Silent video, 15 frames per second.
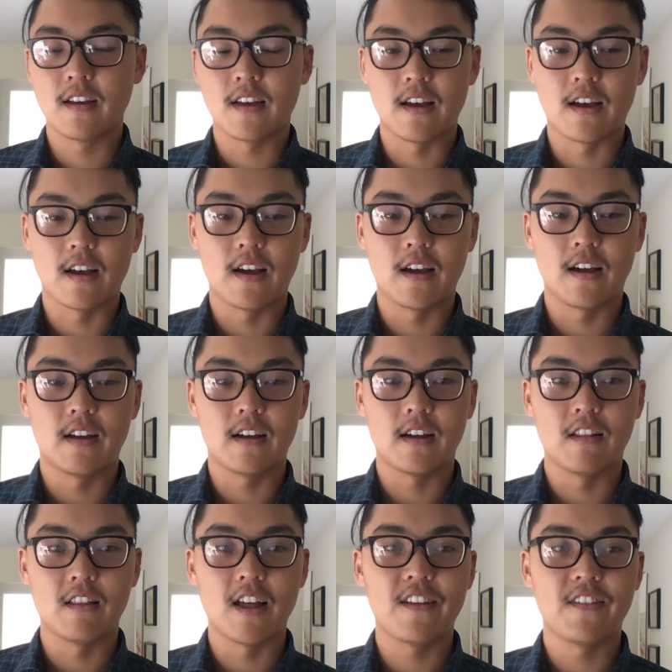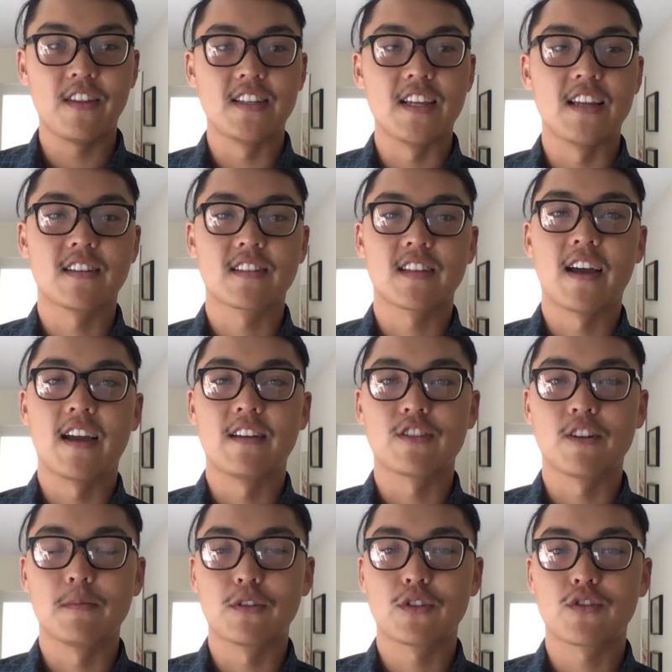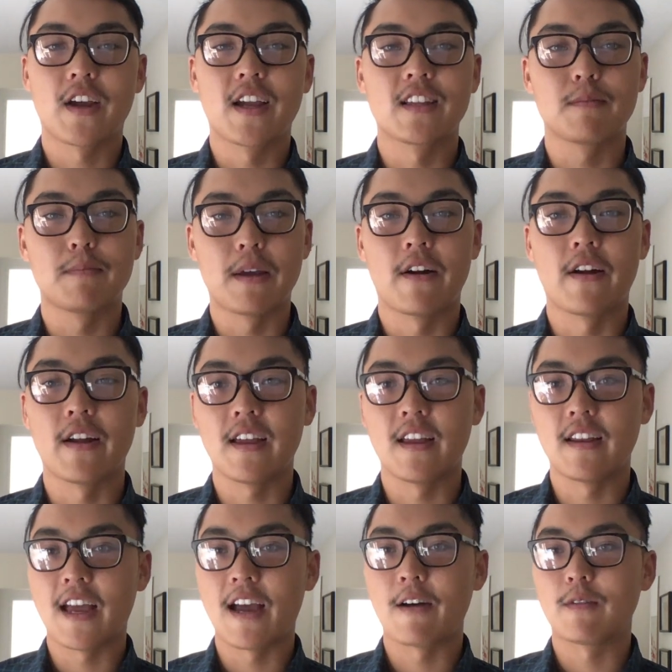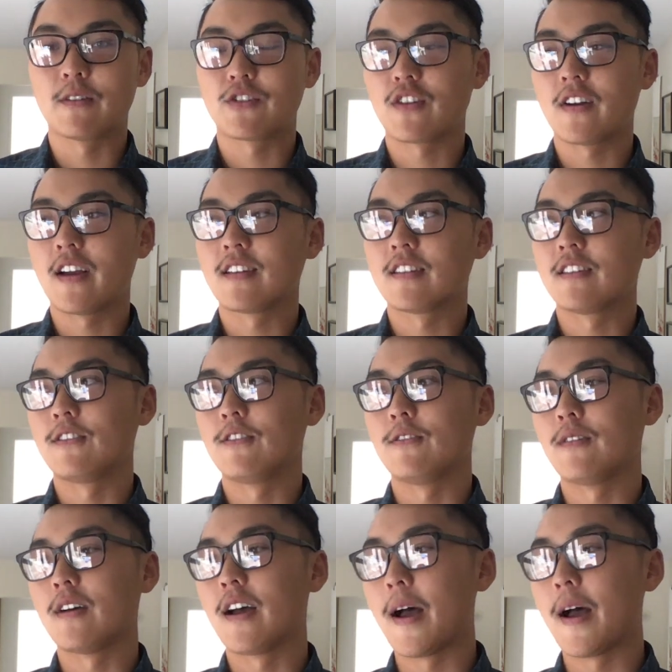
a lot of the data science almost transparent, and how we're trying to,